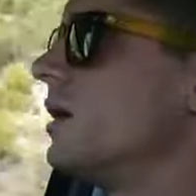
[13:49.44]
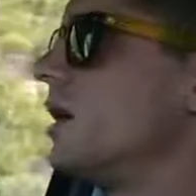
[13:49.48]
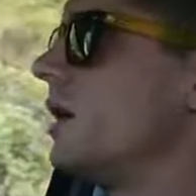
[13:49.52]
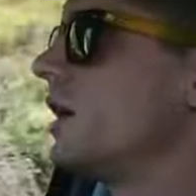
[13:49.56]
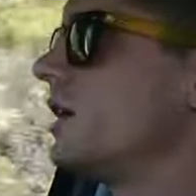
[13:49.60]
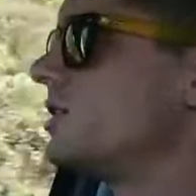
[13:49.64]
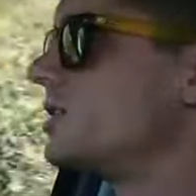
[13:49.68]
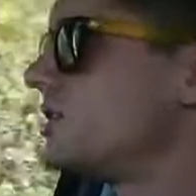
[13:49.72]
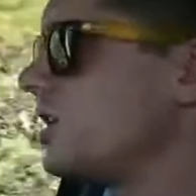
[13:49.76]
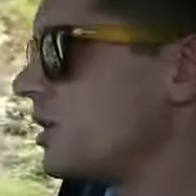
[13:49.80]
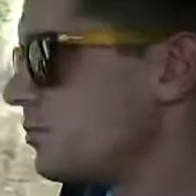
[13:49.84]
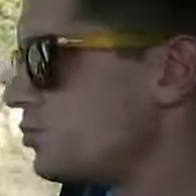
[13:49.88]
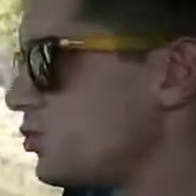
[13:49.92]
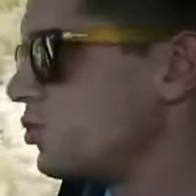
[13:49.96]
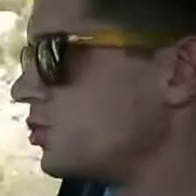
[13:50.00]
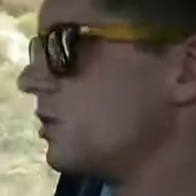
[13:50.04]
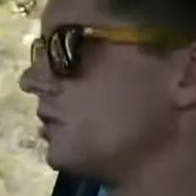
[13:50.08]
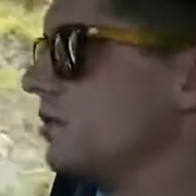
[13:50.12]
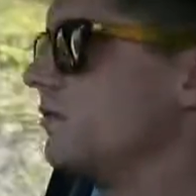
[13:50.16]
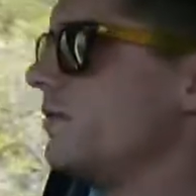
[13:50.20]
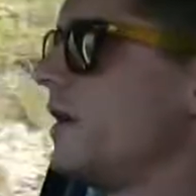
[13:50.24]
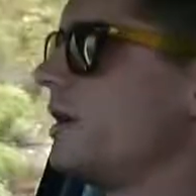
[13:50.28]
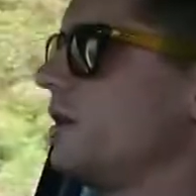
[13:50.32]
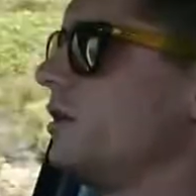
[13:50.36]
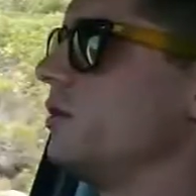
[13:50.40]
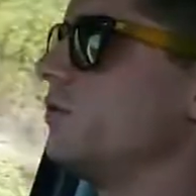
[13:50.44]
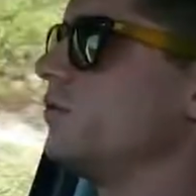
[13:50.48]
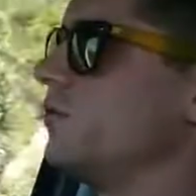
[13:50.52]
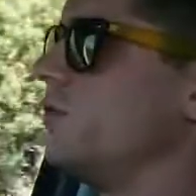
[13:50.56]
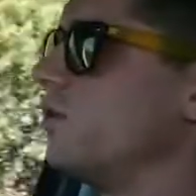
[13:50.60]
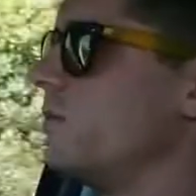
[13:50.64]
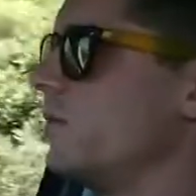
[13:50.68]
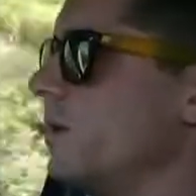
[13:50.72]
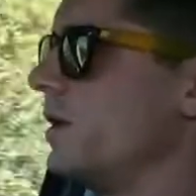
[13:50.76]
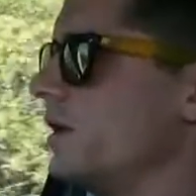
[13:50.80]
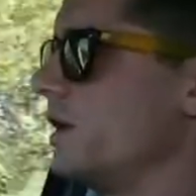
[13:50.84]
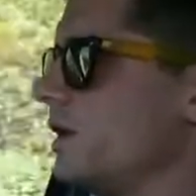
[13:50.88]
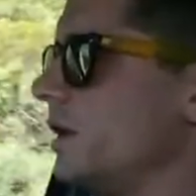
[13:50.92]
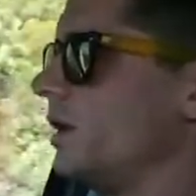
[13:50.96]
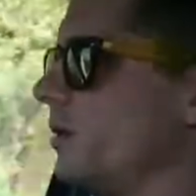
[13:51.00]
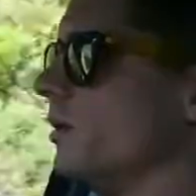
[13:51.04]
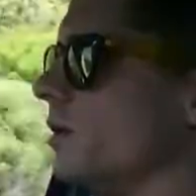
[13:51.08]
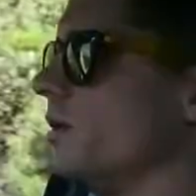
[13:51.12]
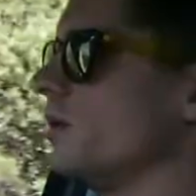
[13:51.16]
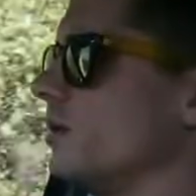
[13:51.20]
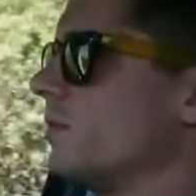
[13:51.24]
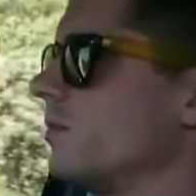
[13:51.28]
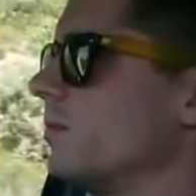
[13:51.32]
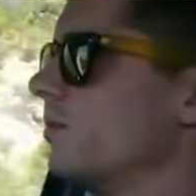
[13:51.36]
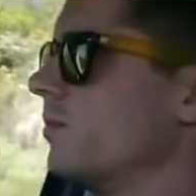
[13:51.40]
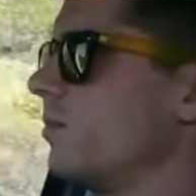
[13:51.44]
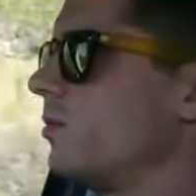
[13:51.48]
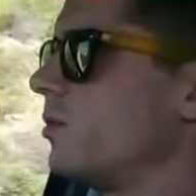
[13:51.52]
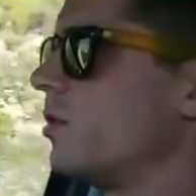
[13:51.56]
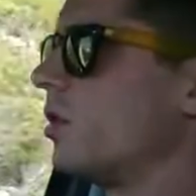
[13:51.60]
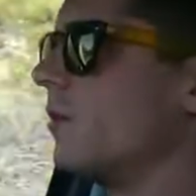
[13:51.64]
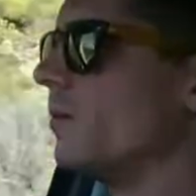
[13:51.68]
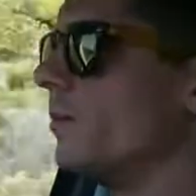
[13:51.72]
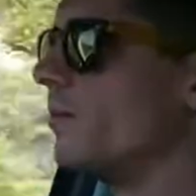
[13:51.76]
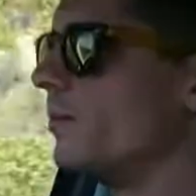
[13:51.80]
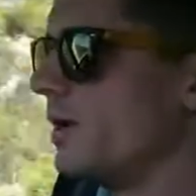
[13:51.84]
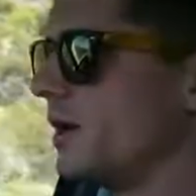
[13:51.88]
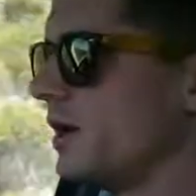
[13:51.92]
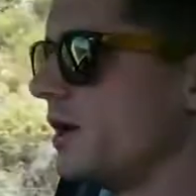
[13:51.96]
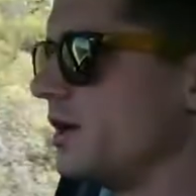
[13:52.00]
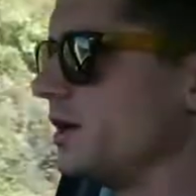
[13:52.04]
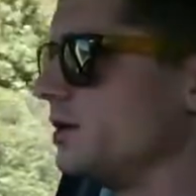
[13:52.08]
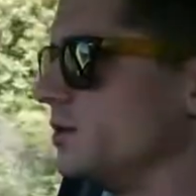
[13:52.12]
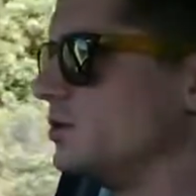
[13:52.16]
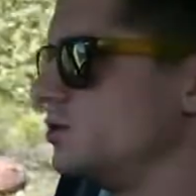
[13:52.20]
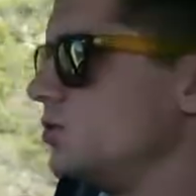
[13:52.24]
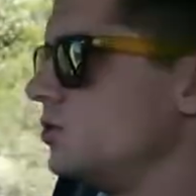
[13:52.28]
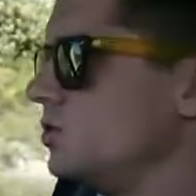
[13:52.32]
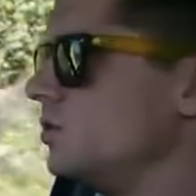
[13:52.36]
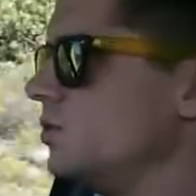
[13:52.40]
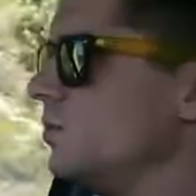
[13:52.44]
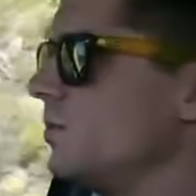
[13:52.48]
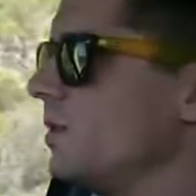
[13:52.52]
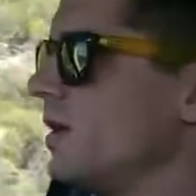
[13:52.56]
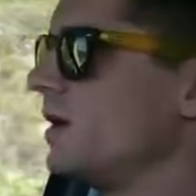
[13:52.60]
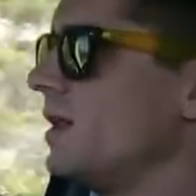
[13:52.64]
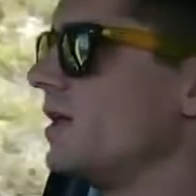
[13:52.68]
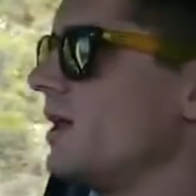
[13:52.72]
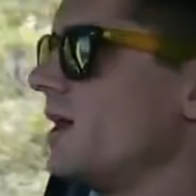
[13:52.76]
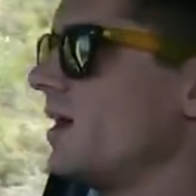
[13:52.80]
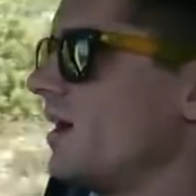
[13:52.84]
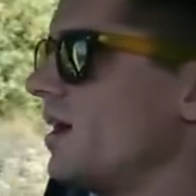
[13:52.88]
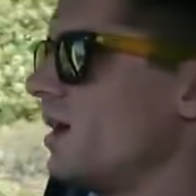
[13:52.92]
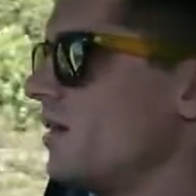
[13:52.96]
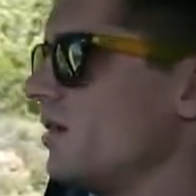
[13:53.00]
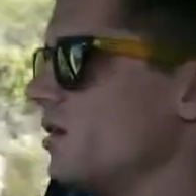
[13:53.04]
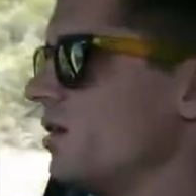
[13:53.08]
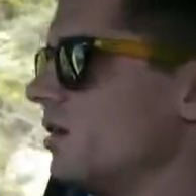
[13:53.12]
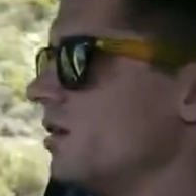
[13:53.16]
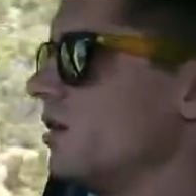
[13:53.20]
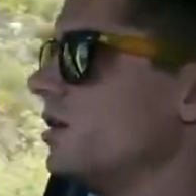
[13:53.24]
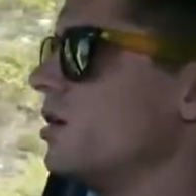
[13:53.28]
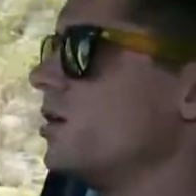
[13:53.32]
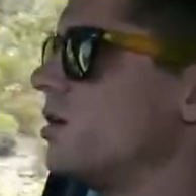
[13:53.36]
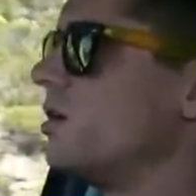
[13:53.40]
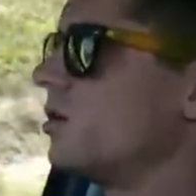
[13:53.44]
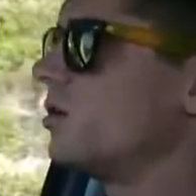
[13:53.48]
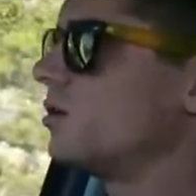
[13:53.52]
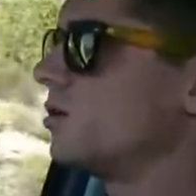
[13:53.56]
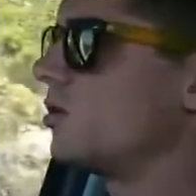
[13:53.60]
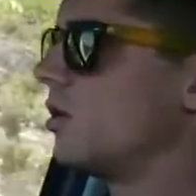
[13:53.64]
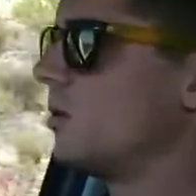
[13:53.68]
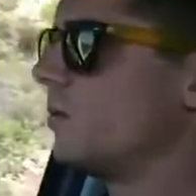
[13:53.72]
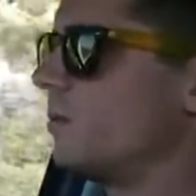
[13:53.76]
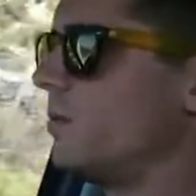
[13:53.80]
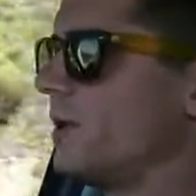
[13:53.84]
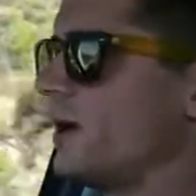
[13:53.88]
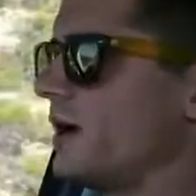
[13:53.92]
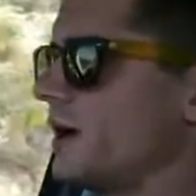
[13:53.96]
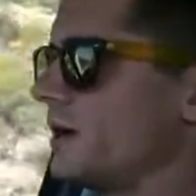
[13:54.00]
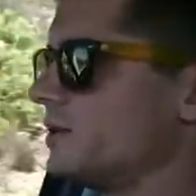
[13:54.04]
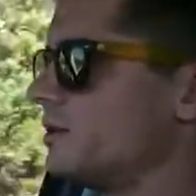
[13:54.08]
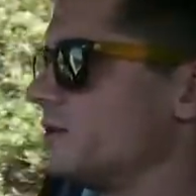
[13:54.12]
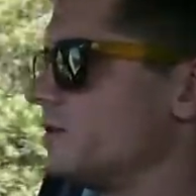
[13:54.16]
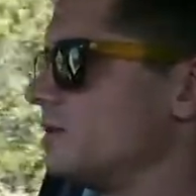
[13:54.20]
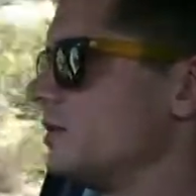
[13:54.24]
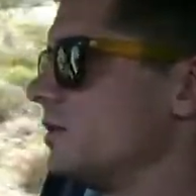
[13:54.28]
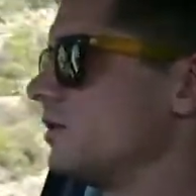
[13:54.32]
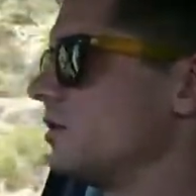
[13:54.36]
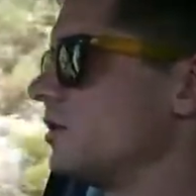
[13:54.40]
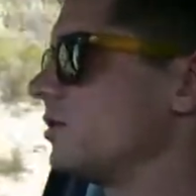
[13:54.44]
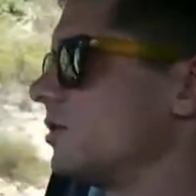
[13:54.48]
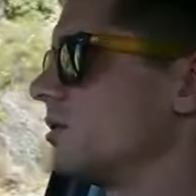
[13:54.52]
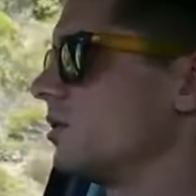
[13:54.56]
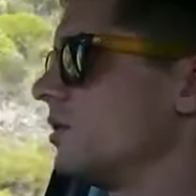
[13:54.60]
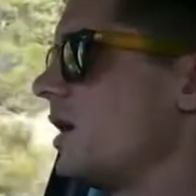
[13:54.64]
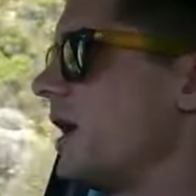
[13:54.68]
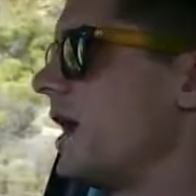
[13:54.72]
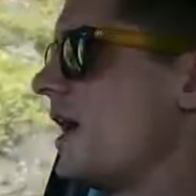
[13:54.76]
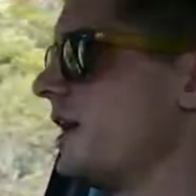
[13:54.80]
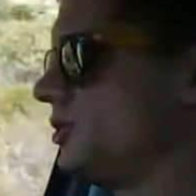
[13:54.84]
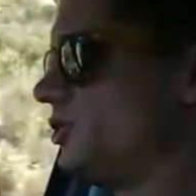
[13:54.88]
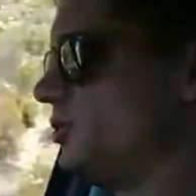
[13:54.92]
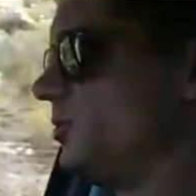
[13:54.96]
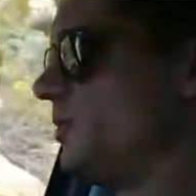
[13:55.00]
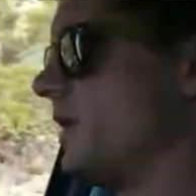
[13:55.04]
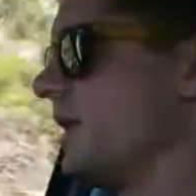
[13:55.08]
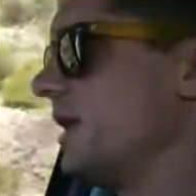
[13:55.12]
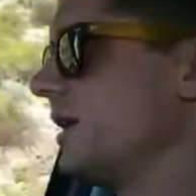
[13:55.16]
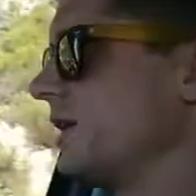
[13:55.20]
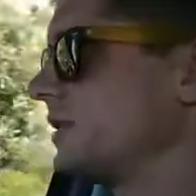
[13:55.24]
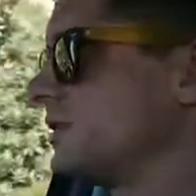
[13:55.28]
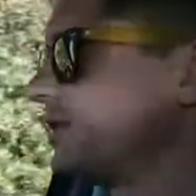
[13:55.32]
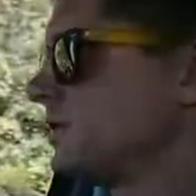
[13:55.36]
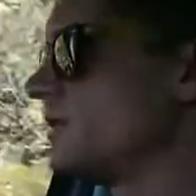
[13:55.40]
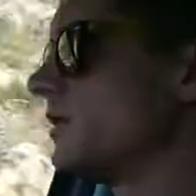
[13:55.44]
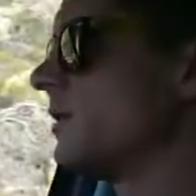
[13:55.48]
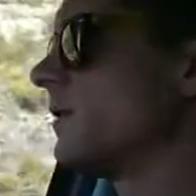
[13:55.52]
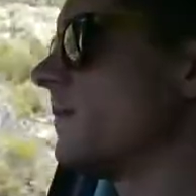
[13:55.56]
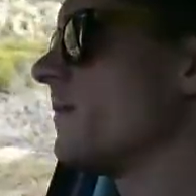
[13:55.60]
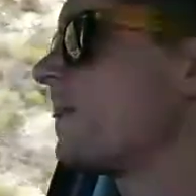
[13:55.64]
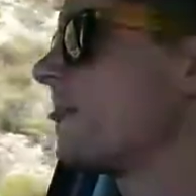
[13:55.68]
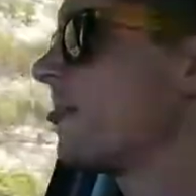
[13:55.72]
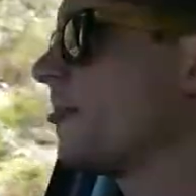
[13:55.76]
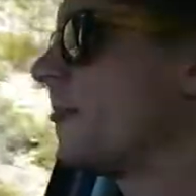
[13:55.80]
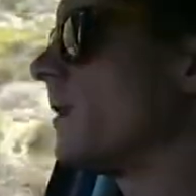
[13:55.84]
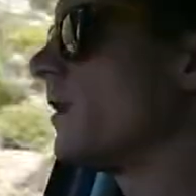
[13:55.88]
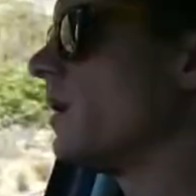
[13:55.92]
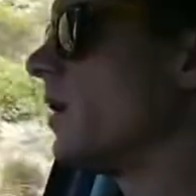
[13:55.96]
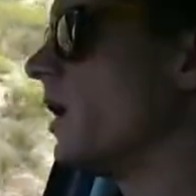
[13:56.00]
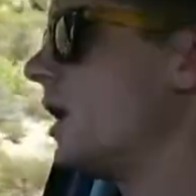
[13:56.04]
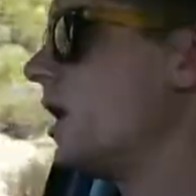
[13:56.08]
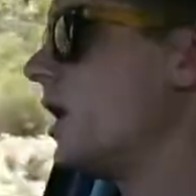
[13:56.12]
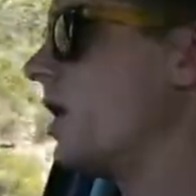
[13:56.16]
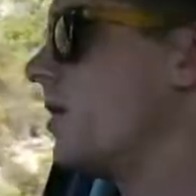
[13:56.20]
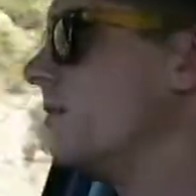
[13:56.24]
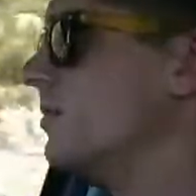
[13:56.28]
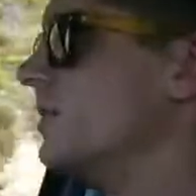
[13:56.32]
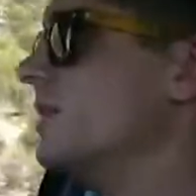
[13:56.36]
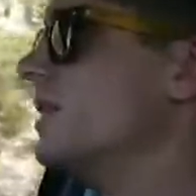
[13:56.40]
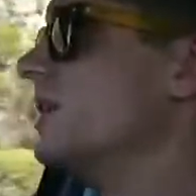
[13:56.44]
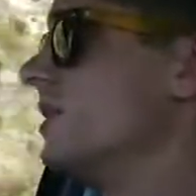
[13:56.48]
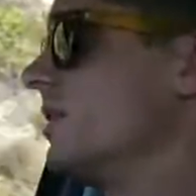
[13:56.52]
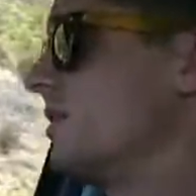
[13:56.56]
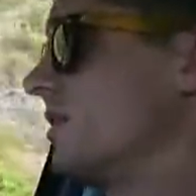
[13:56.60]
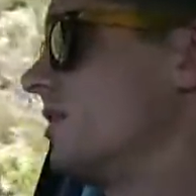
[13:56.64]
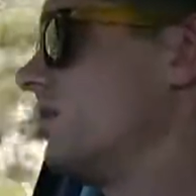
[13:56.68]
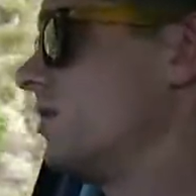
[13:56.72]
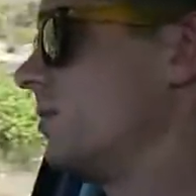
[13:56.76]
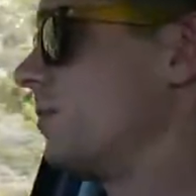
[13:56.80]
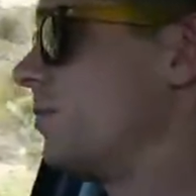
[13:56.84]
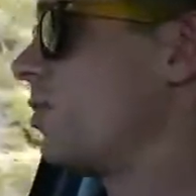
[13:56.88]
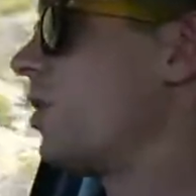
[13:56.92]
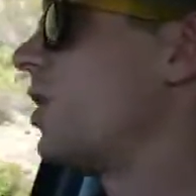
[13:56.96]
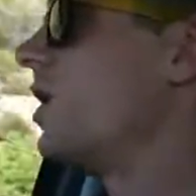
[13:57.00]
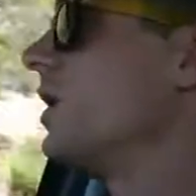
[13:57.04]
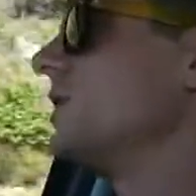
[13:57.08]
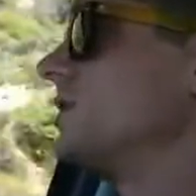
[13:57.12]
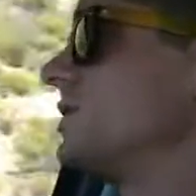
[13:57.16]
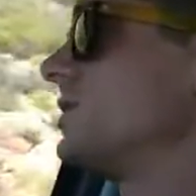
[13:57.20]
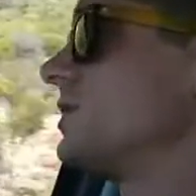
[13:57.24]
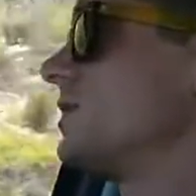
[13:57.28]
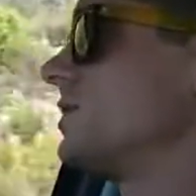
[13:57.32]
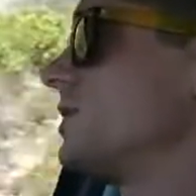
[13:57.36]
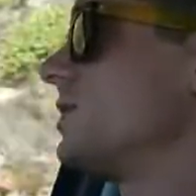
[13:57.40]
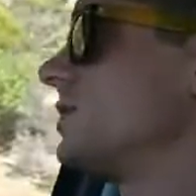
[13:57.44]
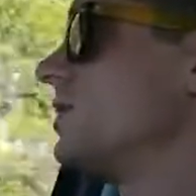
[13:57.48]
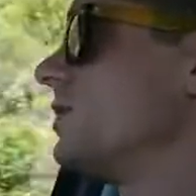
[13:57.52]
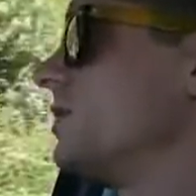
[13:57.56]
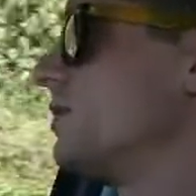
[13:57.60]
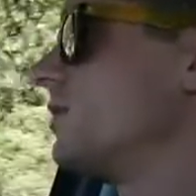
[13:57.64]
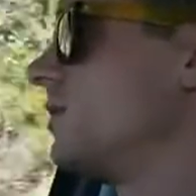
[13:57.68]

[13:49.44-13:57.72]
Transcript: exceptional value for money compared to many other compact hatchbacks. The price